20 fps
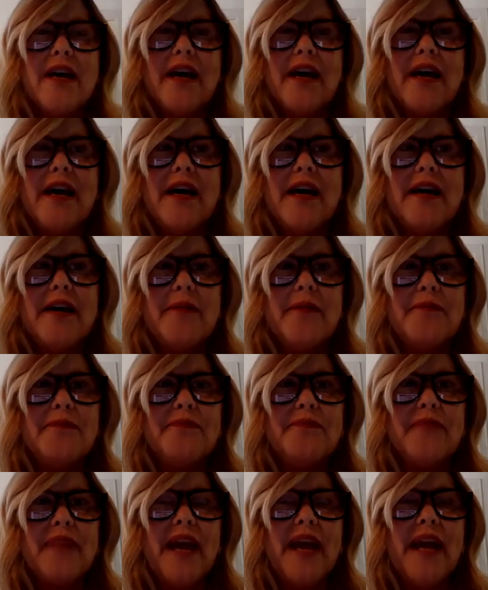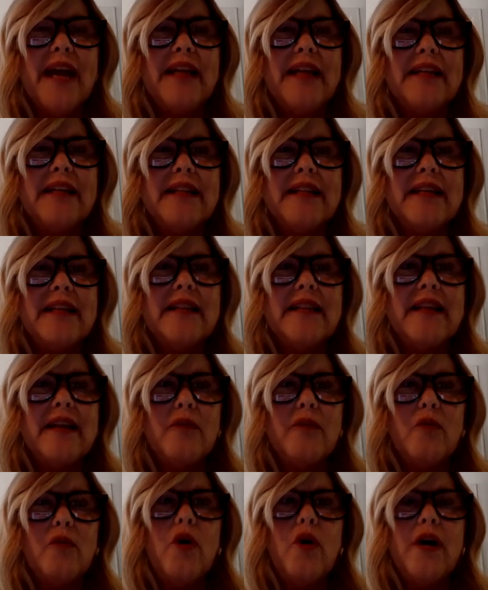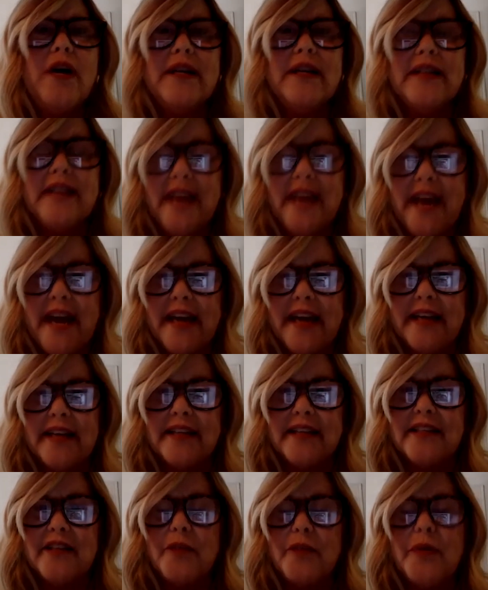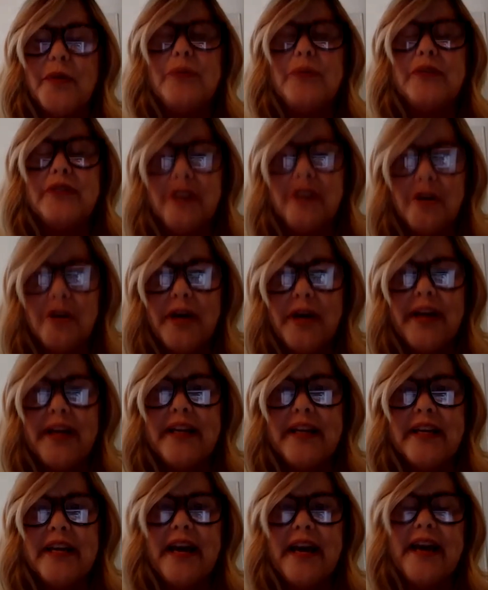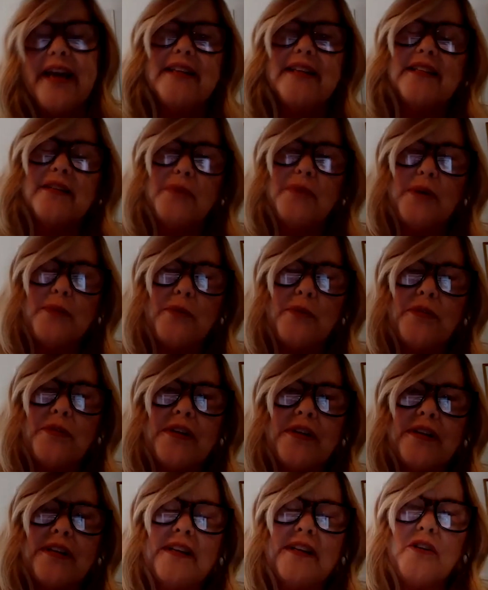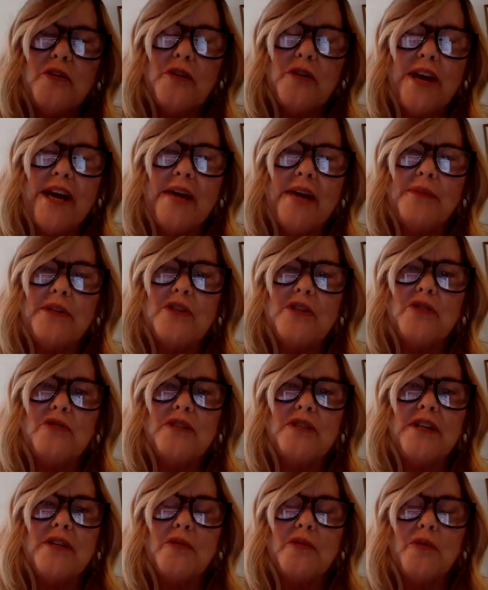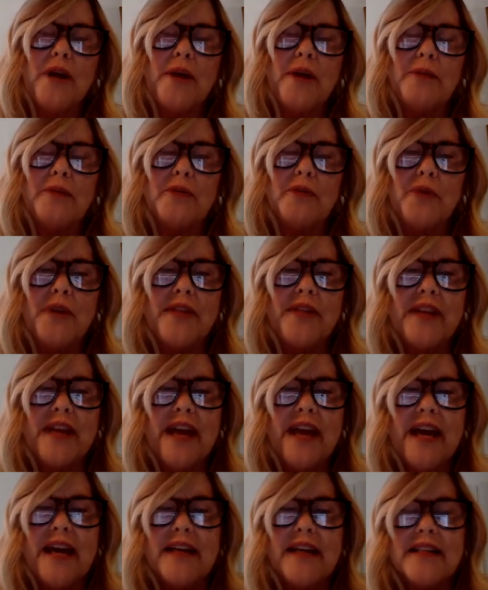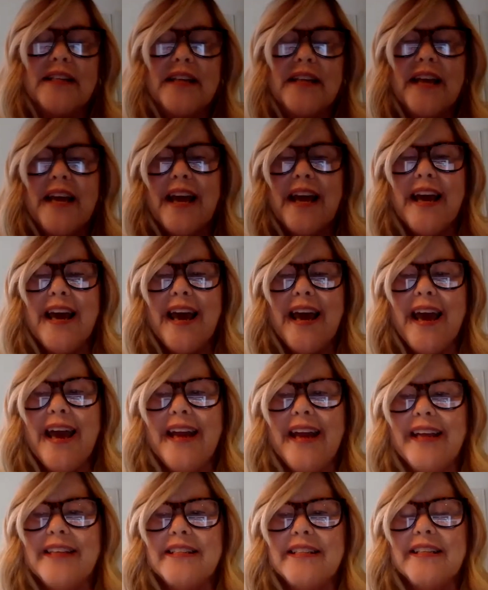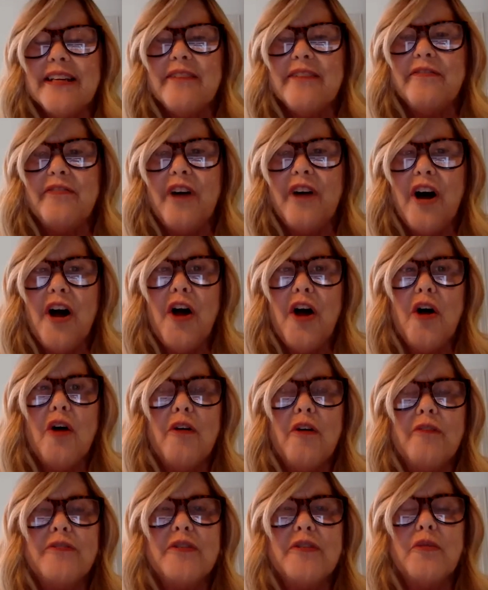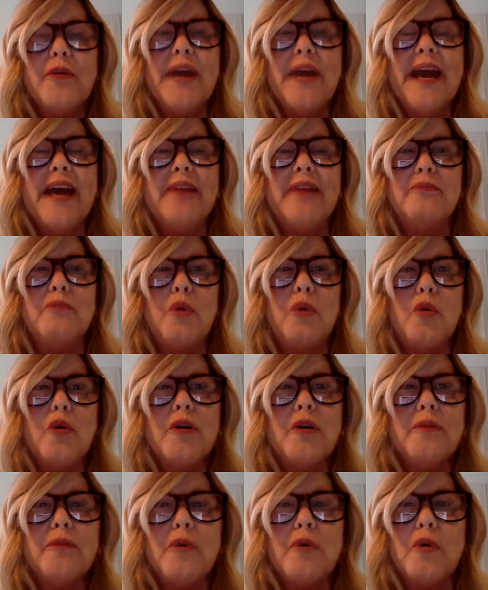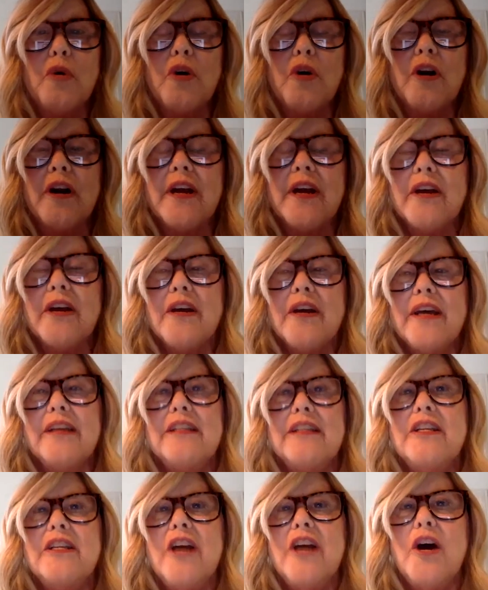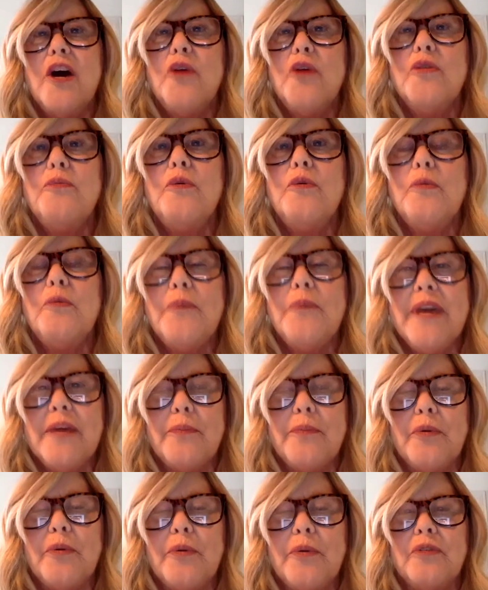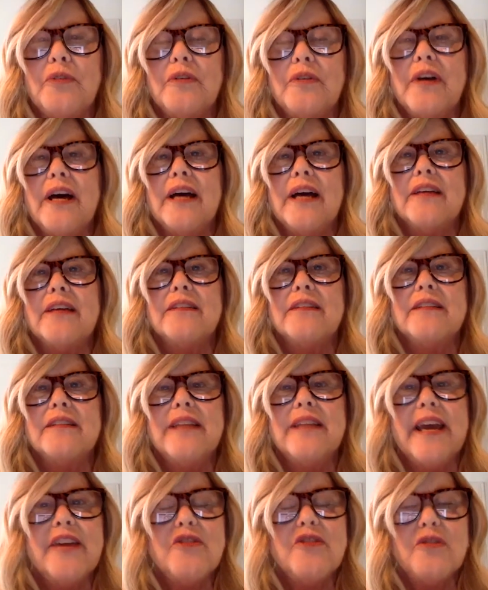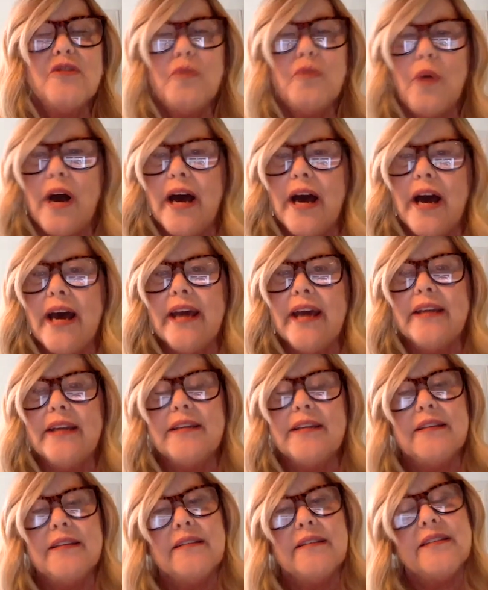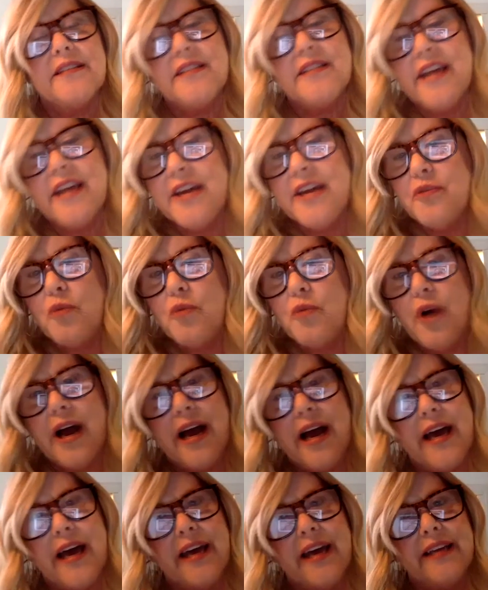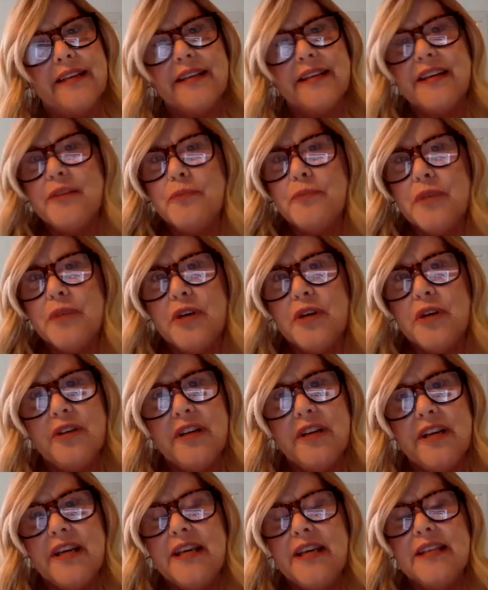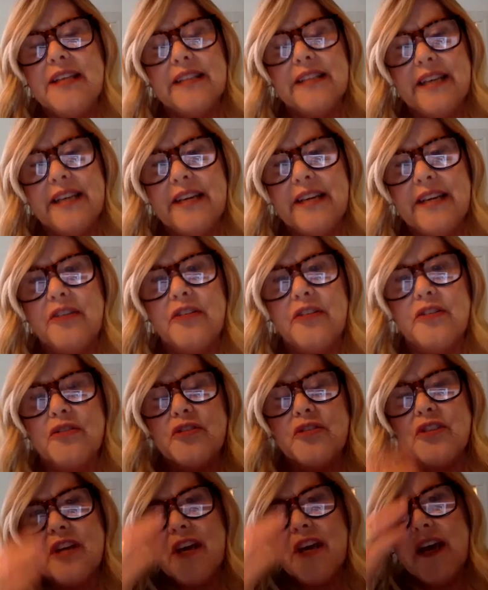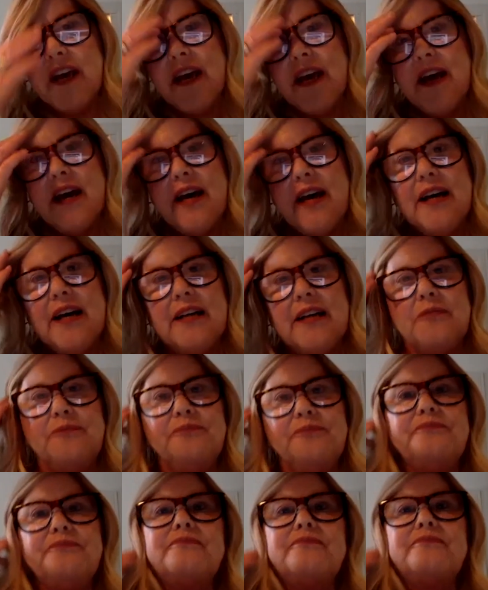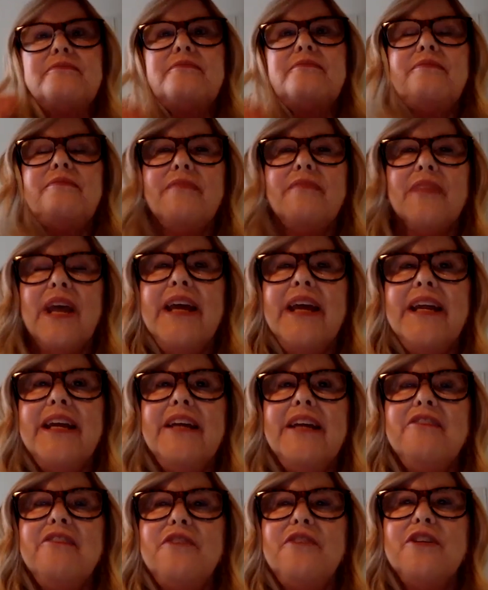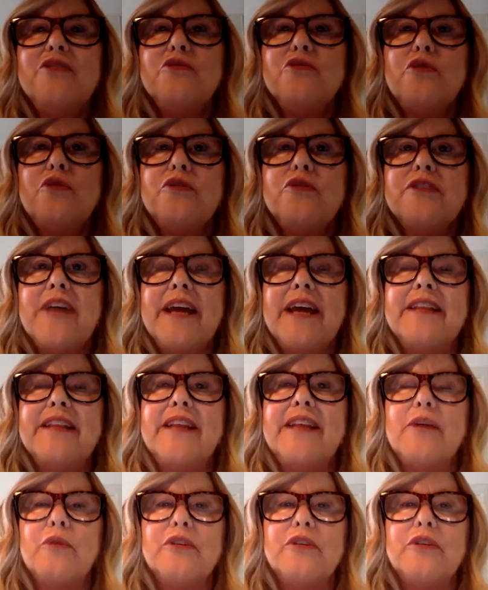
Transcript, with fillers: Um, And then they won cakes. So people donated cakes, and people then who came to Juneteenth were able to win the cakes. And as it evolved, we had more and more notable people, uh, nationwide, statewide, community leaders, um, and individuals, and they were